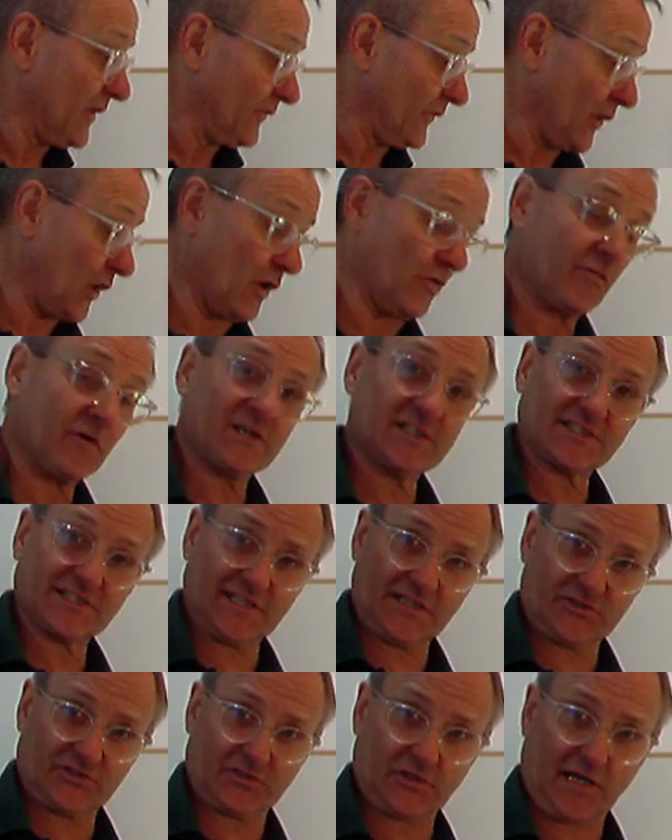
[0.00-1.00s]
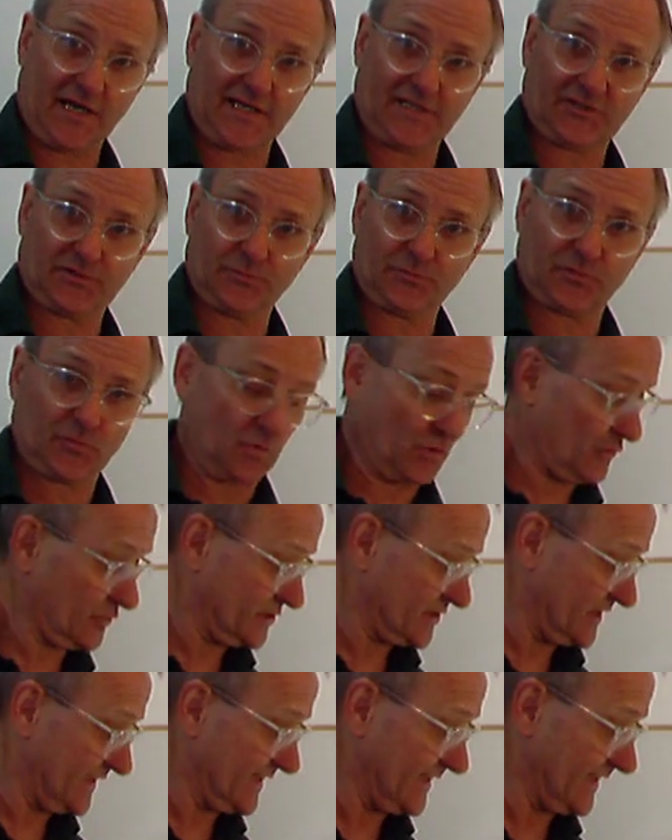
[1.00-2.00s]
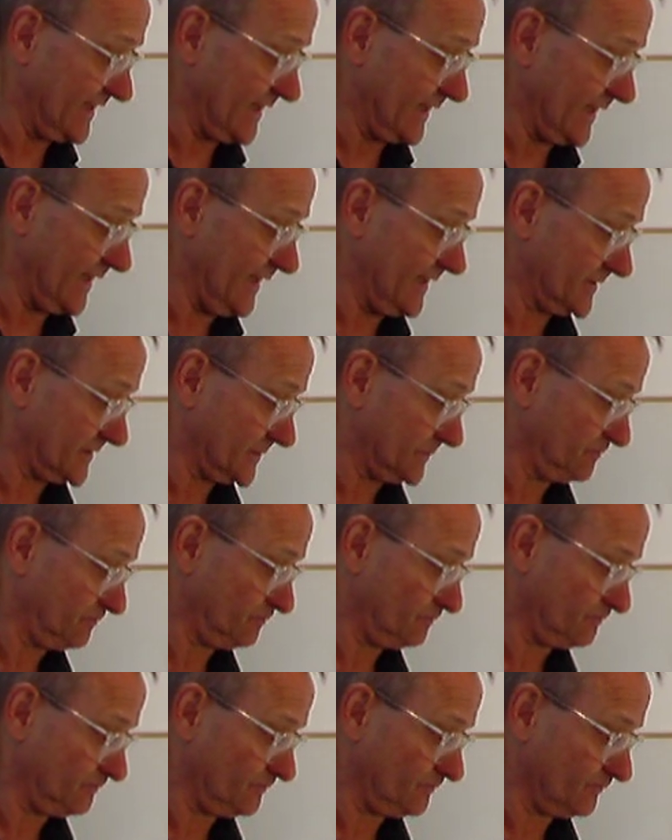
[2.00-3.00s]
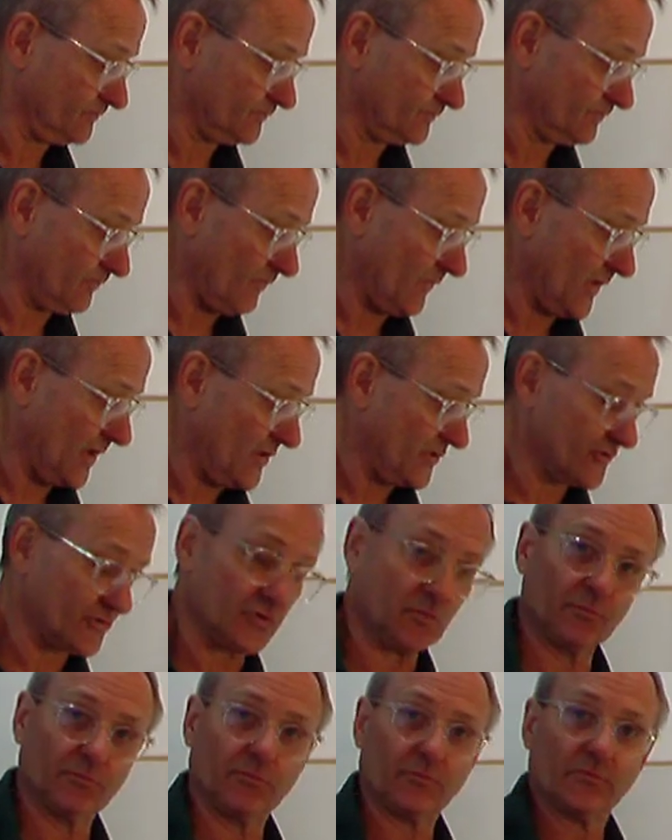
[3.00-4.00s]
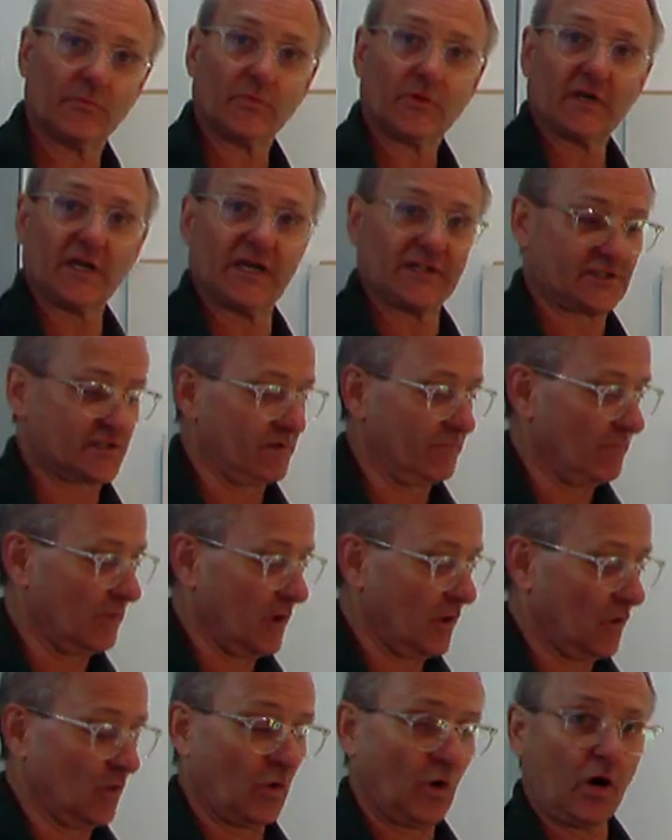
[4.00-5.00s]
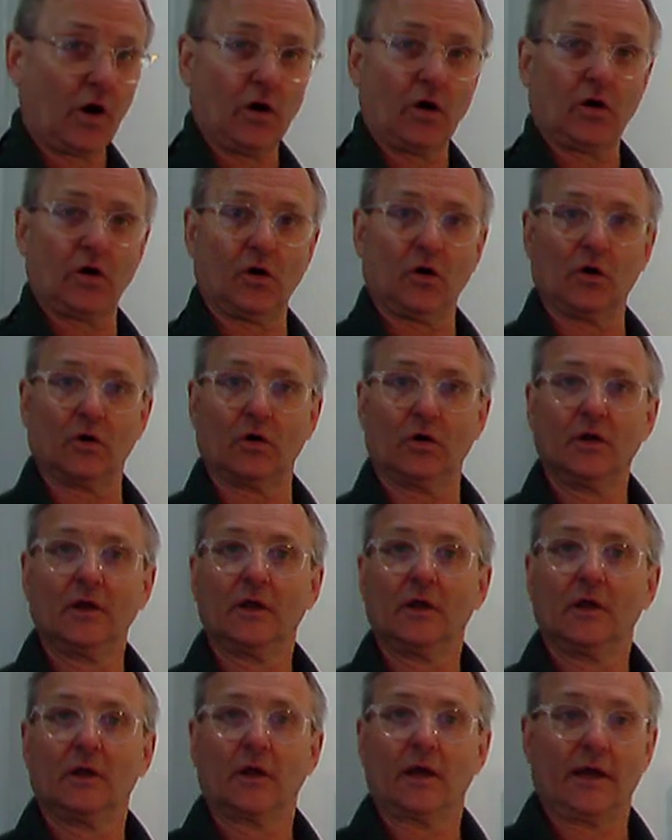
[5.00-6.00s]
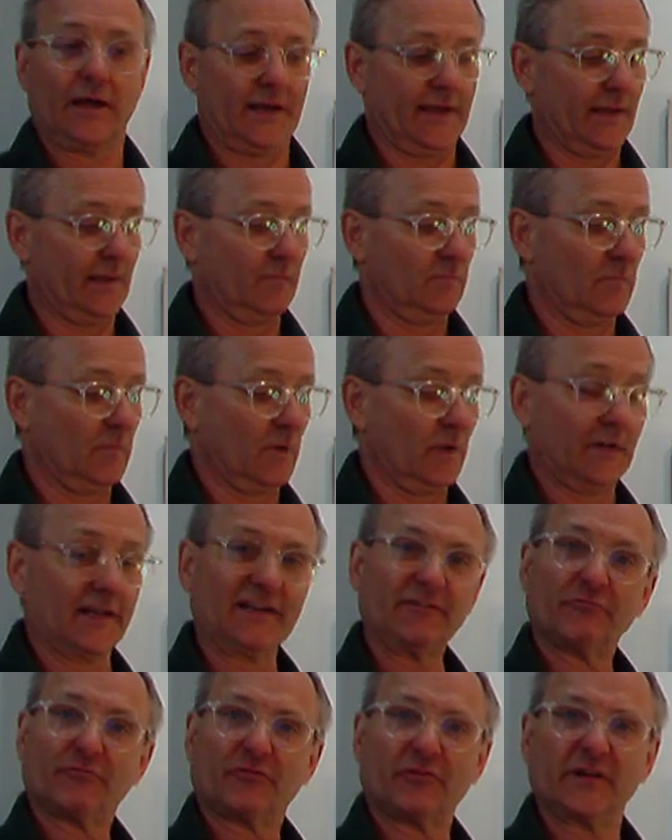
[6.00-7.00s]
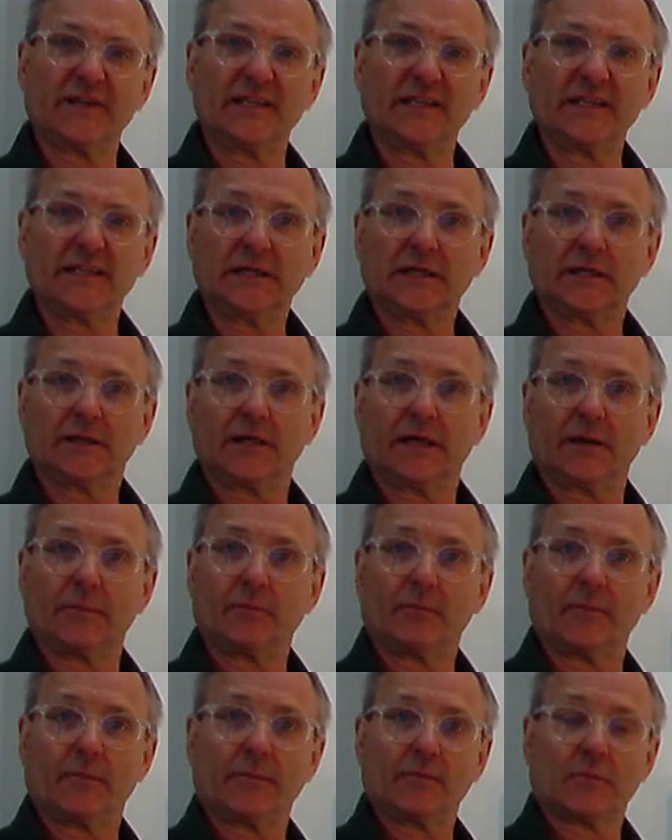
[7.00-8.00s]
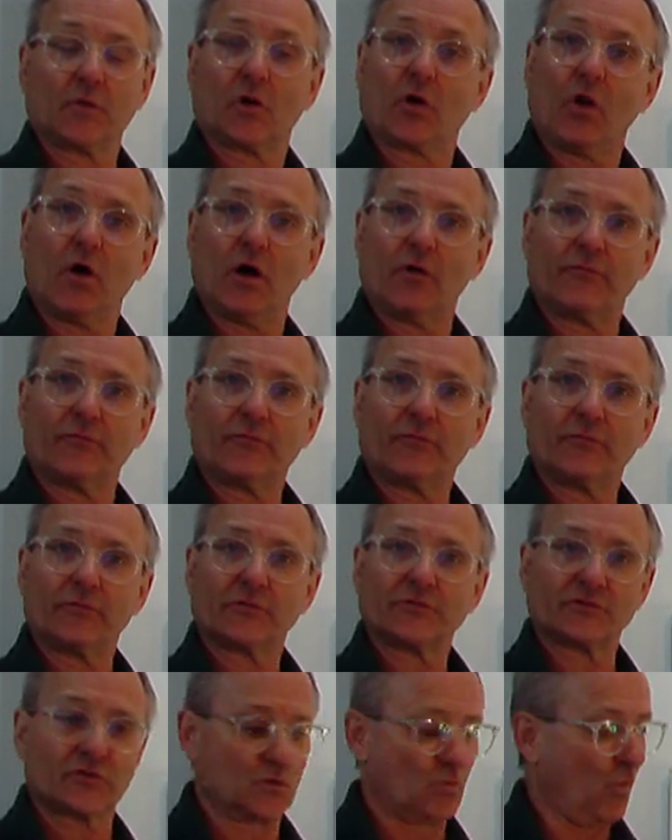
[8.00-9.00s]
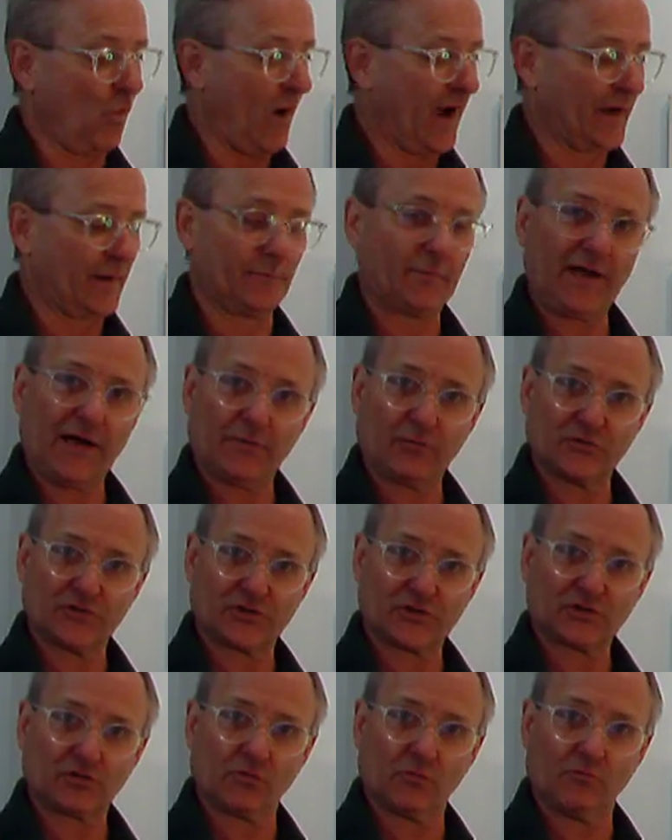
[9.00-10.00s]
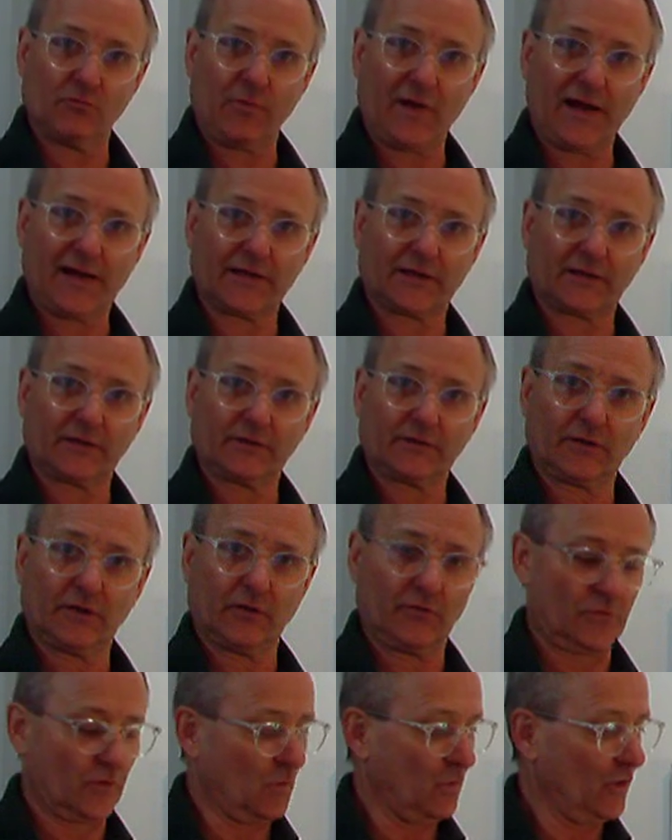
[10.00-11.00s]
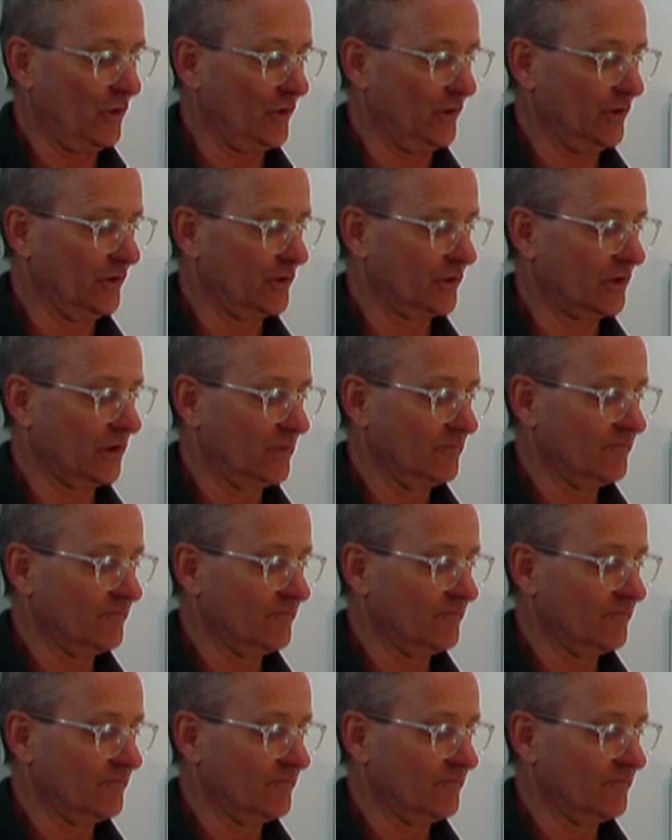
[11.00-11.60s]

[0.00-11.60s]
The other essential items we're going to need is some kitchen roll or lint-free cloth to wipe down and scrub back on the work.